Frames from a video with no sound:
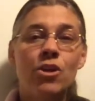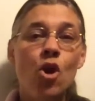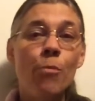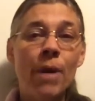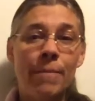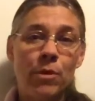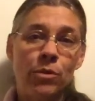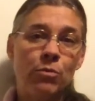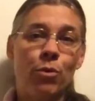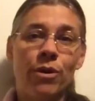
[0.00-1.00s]
No puppy
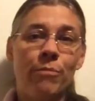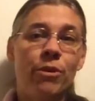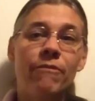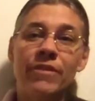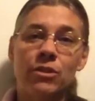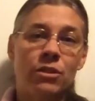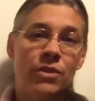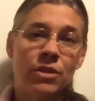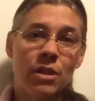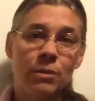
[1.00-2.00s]
was born a perfect
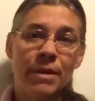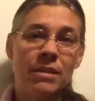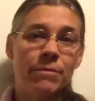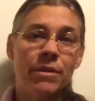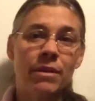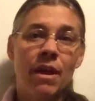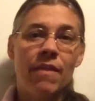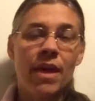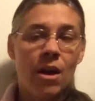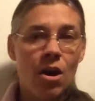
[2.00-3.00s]
service dog specimen.
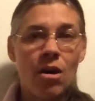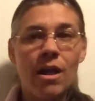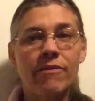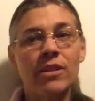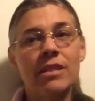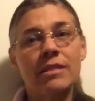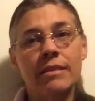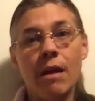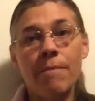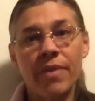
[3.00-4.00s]
They all have at
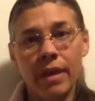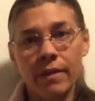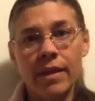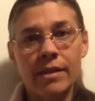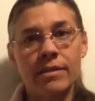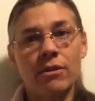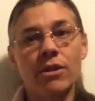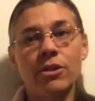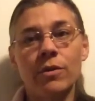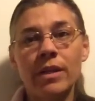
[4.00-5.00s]
least something that is their
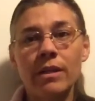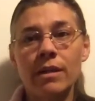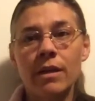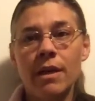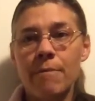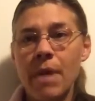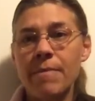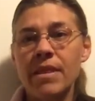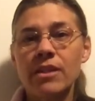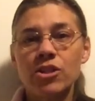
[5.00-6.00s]
undoing.
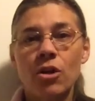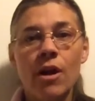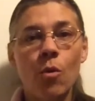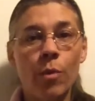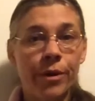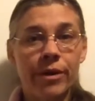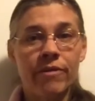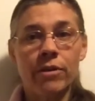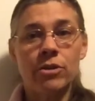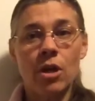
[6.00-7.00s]
Maybe they start out weary
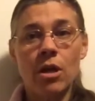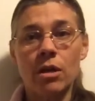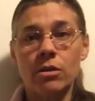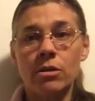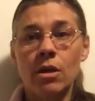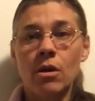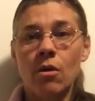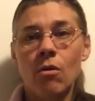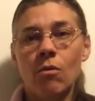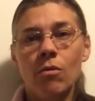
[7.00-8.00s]
of other dogs,
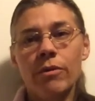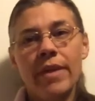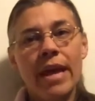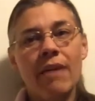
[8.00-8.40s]
or they